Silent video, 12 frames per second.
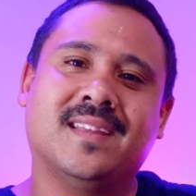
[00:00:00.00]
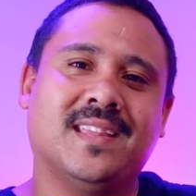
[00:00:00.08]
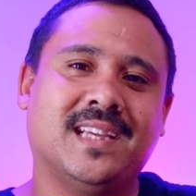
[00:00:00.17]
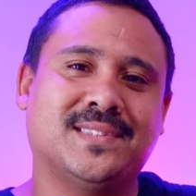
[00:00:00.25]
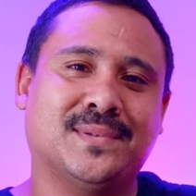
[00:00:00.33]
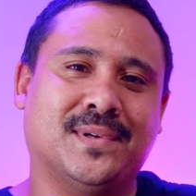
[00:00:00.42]

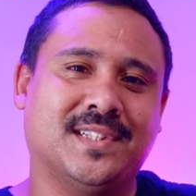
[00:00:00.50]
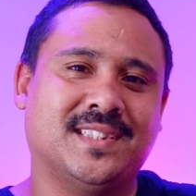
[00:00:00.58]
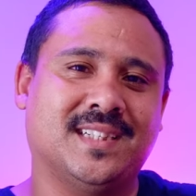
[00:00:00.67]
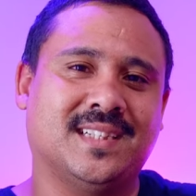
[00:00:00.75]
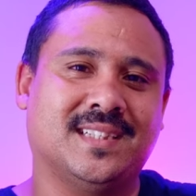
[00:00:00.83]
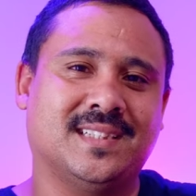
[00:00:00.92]
thanks for
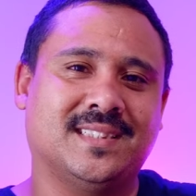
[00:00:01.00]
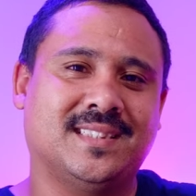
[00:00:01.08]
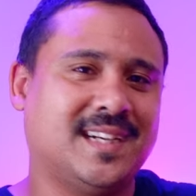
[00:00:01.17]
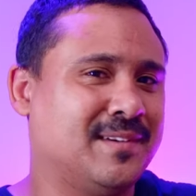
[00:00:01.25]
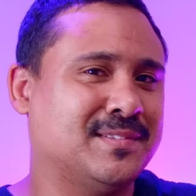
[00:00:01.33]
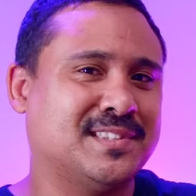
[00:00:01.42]
watching.
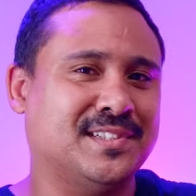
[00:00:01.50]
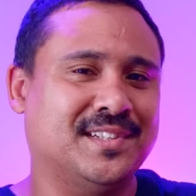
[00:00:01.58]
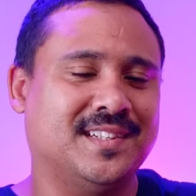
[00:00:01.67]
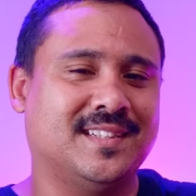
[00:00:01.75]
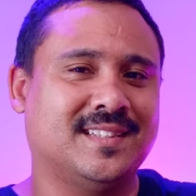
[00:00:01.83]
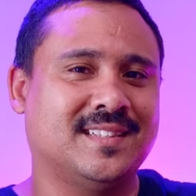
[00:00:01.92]
Today was good.